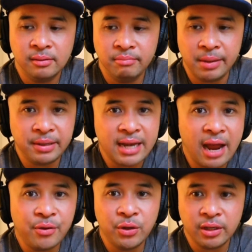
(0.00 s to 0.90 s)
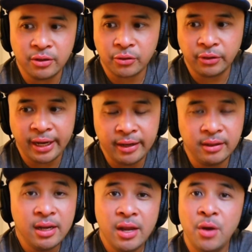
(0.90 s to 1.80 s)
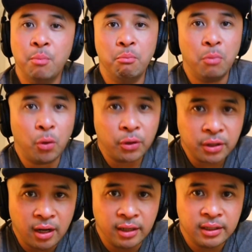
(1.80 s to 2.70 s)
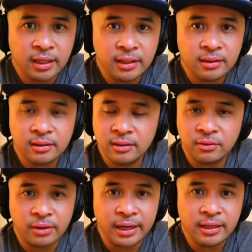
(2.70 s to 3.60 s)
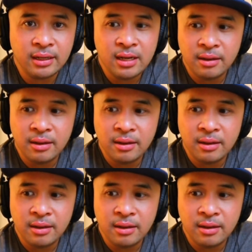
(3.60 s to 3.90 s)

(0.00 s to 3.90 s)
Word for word: Maybe now you can create more content, right?